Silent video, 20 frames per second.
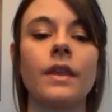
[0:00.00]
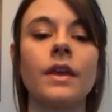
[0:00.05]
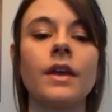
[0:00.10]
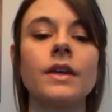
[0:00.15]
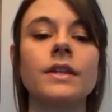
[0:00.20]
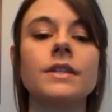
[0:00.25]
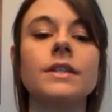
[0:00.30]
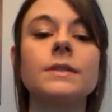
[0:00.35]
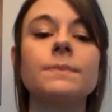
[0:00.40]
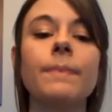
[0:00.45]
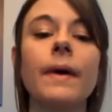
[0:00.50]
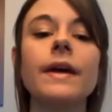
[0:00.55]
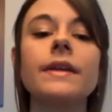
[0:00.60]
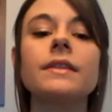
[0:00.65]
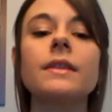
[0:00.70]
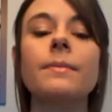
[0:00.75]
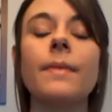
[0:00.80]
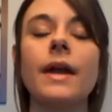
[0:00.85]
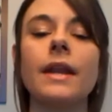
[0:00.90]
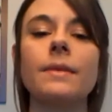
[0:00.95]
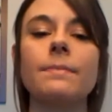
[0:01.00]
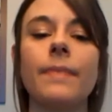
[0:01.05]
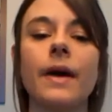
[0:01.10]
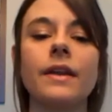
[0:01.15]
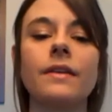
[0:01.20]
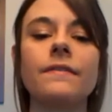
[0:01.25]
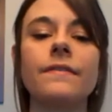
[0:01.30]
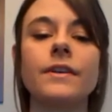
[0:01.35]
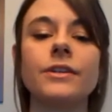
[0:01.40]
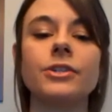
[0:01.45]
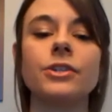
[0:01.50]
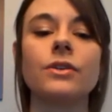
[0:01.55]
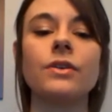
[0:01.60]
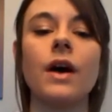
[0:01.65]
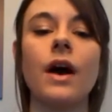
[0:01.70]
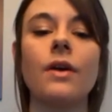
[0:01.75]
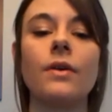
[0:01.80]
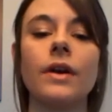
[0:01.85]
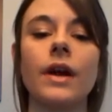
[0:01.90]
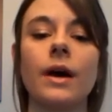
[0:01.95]
Despite the many beneficial
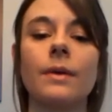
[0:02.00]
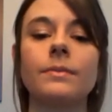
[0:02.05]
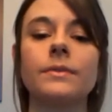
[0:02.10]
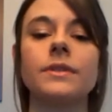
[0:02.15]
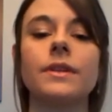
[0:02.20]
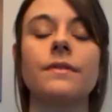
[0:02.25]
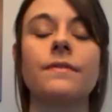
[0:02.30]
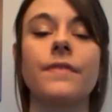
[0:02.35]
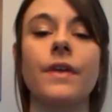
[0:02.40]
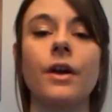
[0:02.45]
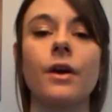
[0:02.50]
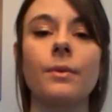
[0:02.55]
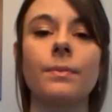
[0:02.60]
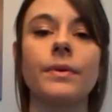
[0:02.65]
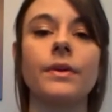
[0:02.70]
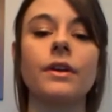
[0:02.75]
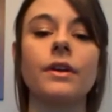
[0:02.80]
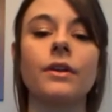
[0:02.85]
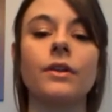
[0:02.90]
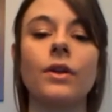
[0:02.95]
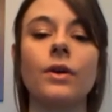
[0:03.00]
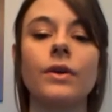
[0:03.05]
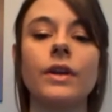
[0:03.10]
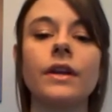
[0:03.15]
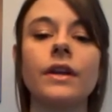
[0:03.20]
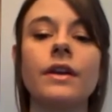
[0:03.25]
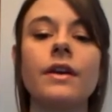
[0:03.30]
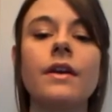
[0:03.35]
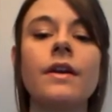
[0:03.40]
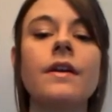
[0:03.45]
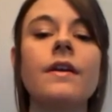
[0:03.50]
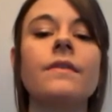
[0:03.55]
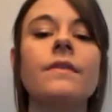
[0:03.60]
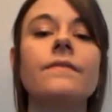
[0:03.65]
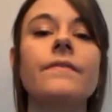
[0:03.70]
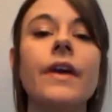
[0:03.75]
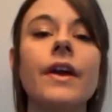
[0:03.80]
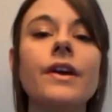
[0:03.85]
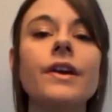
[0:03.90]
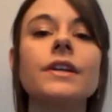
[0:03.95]
outcomes of therapeutic cloning,
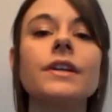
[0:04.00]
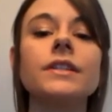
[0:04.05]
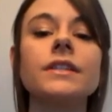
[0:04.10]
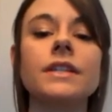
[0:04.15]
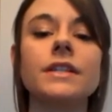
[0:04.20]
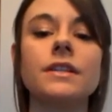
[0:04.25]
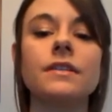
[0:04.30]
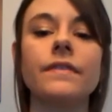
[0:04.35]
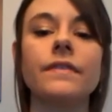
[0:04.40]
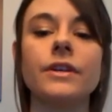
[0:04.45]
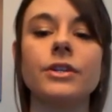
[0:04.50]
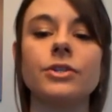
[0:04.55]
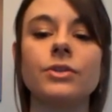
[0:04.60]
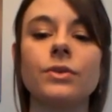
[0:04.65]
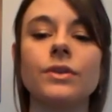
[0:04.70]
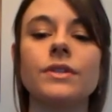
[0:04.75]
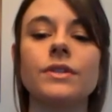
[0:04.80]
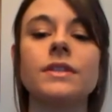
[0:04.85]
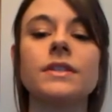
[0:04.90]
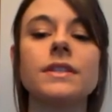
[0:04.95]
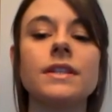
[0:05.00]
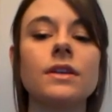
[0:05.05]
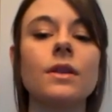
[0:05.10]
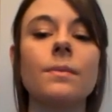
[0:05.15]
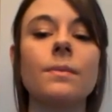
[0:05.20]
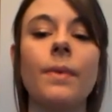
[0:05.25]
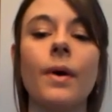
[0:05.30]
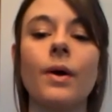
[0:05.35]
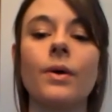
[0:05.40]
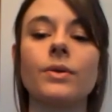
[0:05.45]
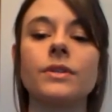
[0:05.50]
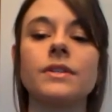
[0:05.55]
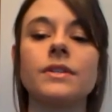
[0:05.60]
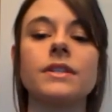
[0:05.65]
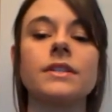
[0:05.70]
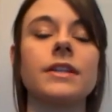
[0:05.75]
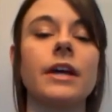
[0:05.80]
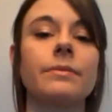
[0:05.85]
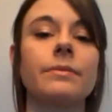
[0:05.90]
various individuals still oppose this type